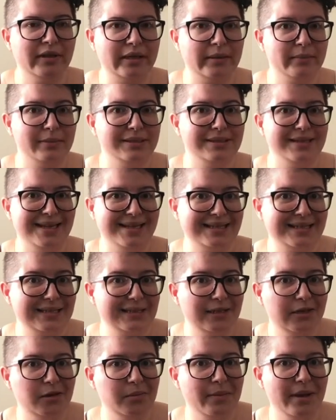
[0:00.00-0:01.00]
like, possess
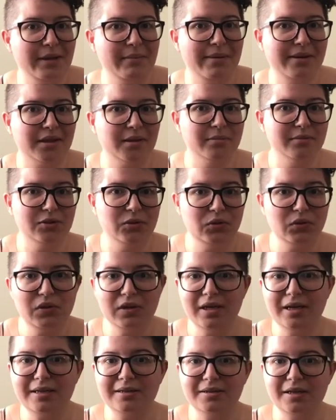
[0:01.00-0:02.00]
them and make them do
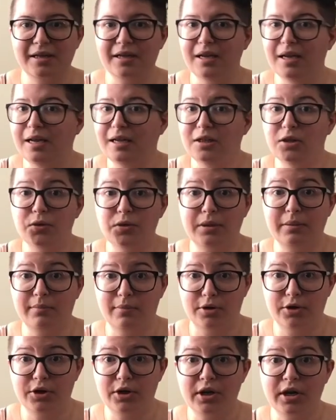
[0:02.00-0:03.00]
things, including
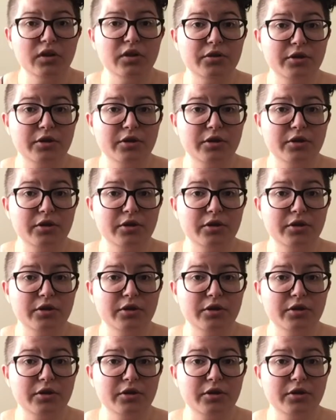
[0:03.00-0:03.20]
murder.